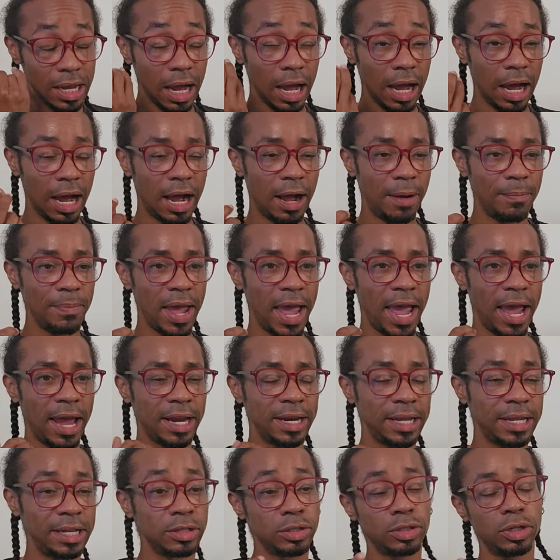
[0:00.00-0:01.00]
Um,
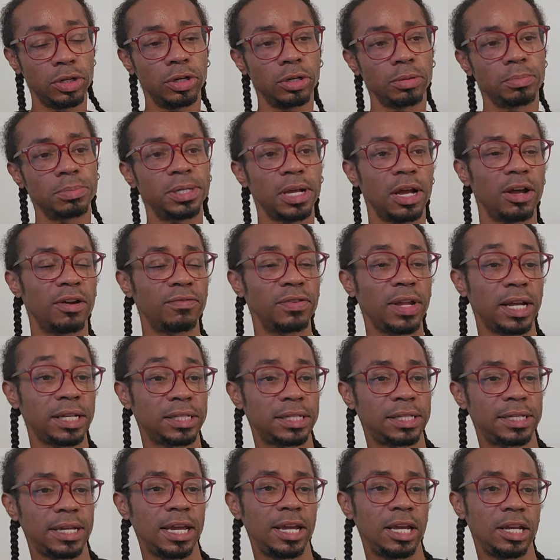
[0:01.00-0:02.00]
and in terms of, let's
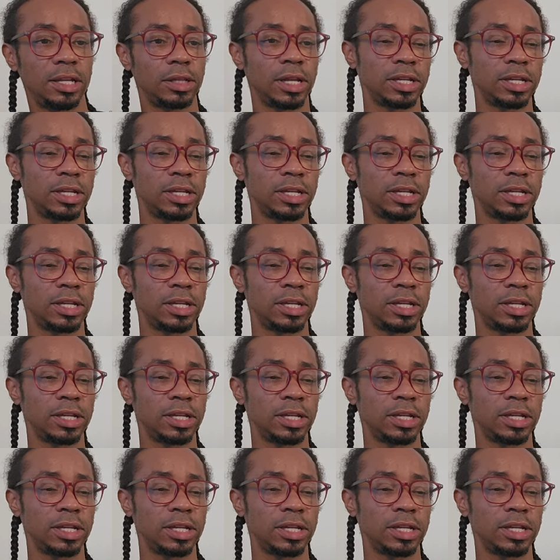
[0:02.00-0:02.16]
say,